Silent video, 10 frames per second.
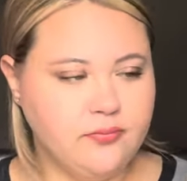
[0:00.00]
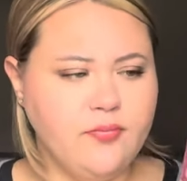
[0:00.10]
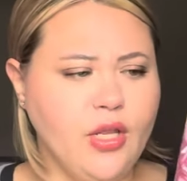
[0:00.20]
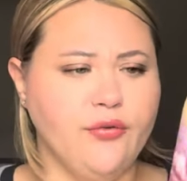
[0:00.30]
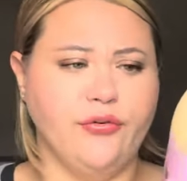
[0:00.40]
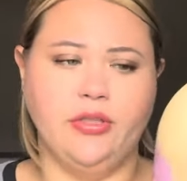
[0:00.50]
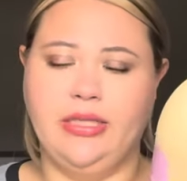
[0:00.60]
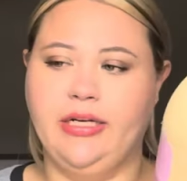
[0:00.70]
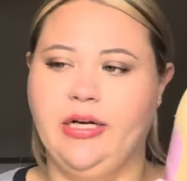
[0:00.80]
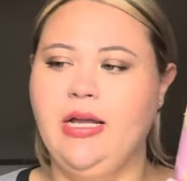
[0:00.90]
a full
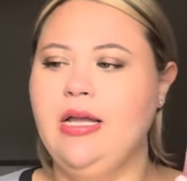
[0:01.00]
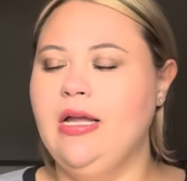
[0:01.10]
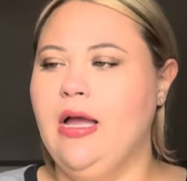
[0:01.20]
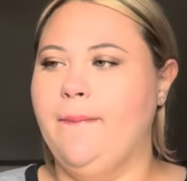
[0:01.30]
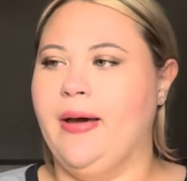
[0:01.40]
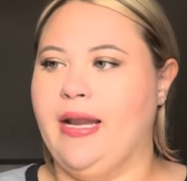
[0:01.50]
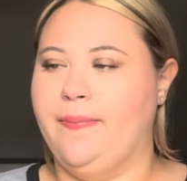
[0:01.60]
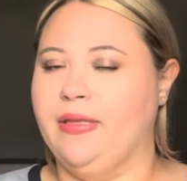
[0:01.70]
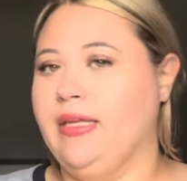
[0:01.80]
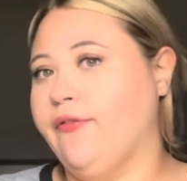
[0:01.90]
liter, but I
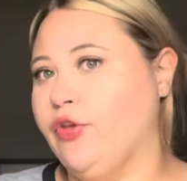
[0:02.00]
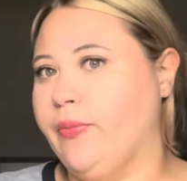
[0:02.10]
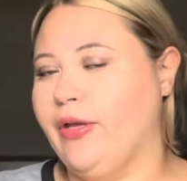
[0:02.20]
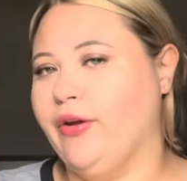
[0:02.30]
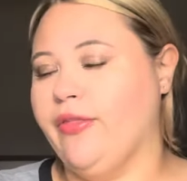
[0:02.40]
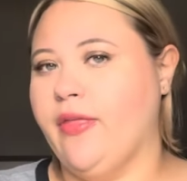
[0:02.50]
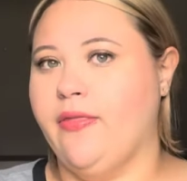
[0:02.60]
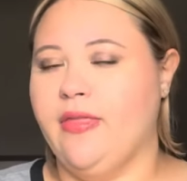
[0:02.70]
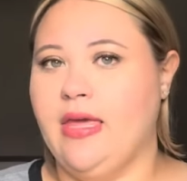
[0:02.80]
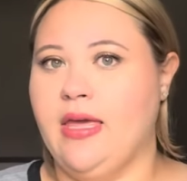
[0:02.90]
believe they're bigger
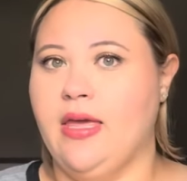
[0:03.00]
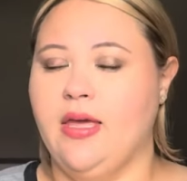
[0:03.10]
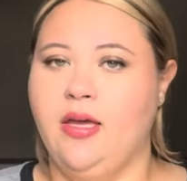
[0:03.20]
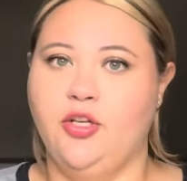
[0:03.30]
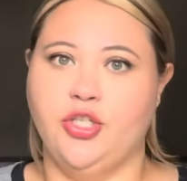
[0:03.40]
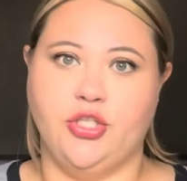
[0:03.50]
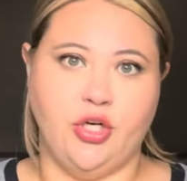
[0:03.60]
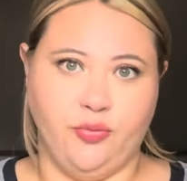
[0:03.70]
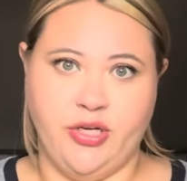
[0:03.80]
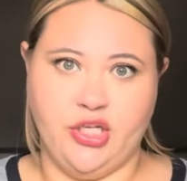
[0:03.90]
than the just
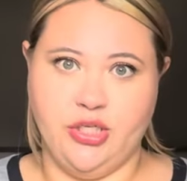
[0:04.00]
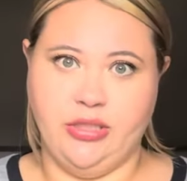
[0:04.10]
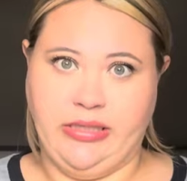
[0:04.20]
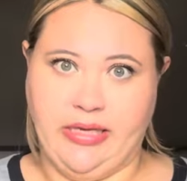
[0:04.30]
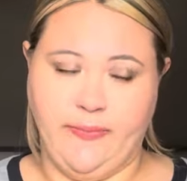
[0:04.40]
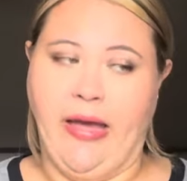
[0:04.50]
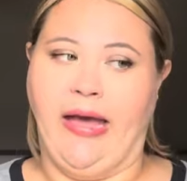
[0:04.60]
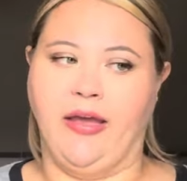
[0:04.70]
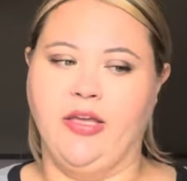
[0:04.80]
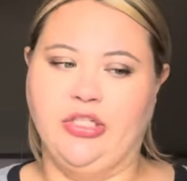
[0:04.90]
originally
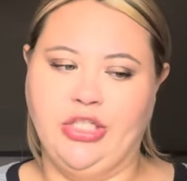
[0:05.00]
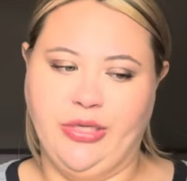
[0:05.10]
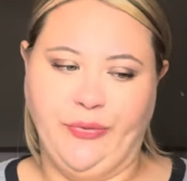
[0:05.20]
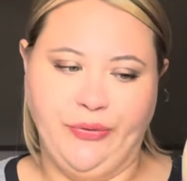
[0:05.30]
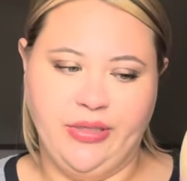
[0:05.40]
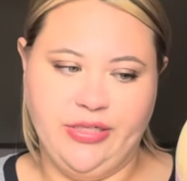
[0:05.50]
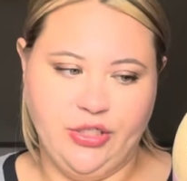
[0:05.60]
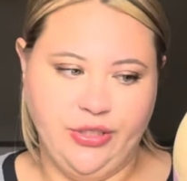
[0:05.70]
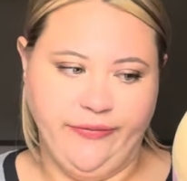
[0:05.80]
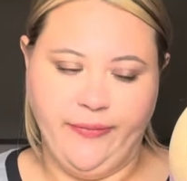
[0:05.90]
packaged shampoo and
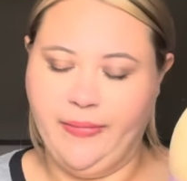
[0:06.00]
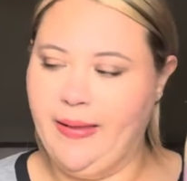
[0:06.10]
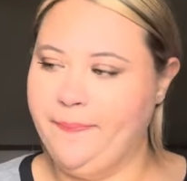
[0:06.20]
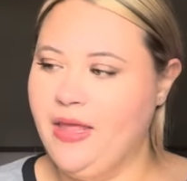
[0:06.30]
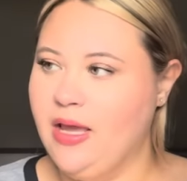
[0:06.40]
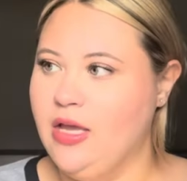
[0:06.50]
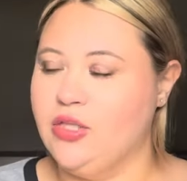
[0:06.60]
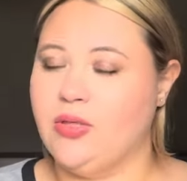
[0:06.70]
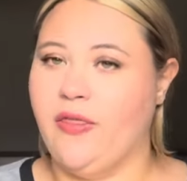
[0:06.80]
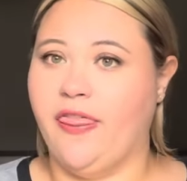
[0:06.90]
conditioner from them.
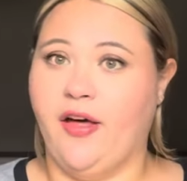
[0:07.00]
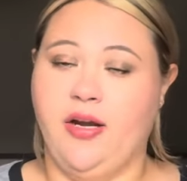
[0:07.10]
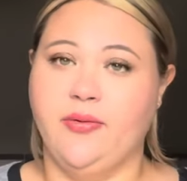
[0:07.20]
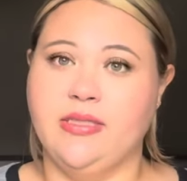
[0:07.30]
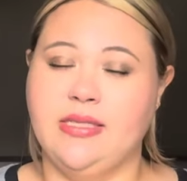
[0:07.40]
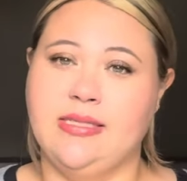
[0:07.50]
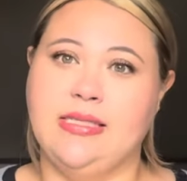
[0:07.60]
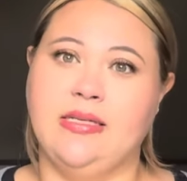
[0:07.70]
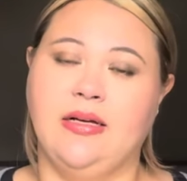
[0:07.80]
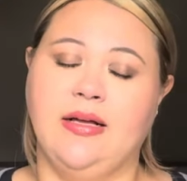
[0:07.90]
So I thought it was a
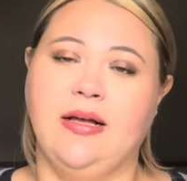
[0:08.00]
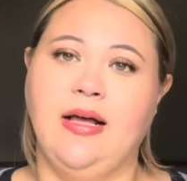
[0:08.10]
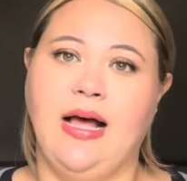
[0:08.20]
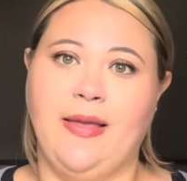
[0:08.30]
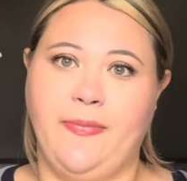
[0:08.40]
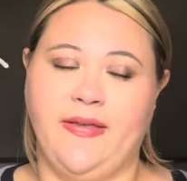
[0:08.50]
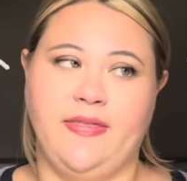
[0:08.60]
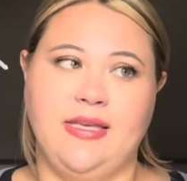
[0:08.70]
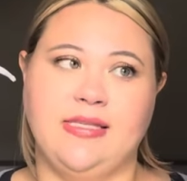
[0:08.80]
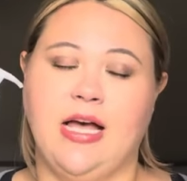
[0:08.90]
steal. I picked
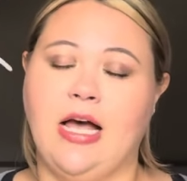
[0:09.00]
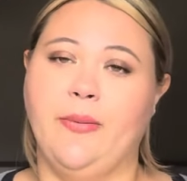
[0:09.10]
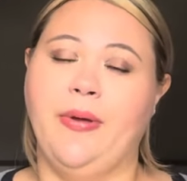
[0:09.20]
these up.